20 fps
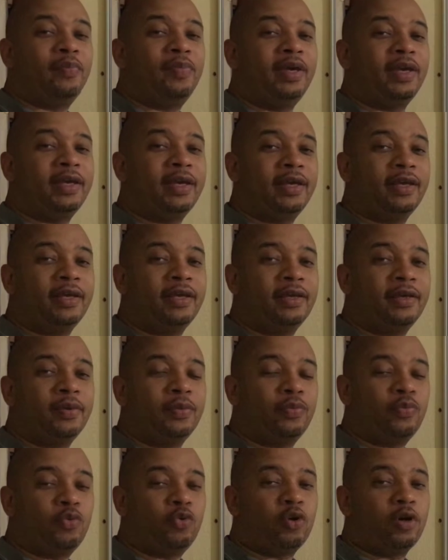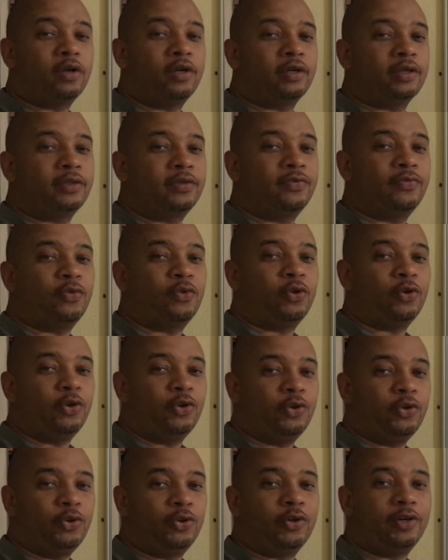picking products
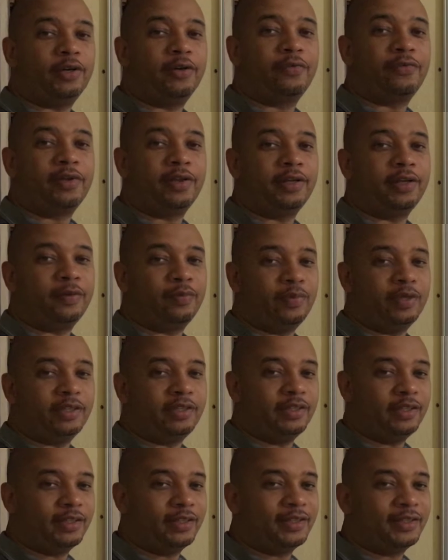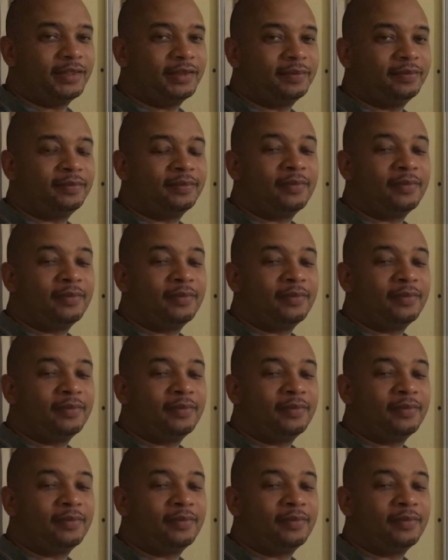for your affiliate business?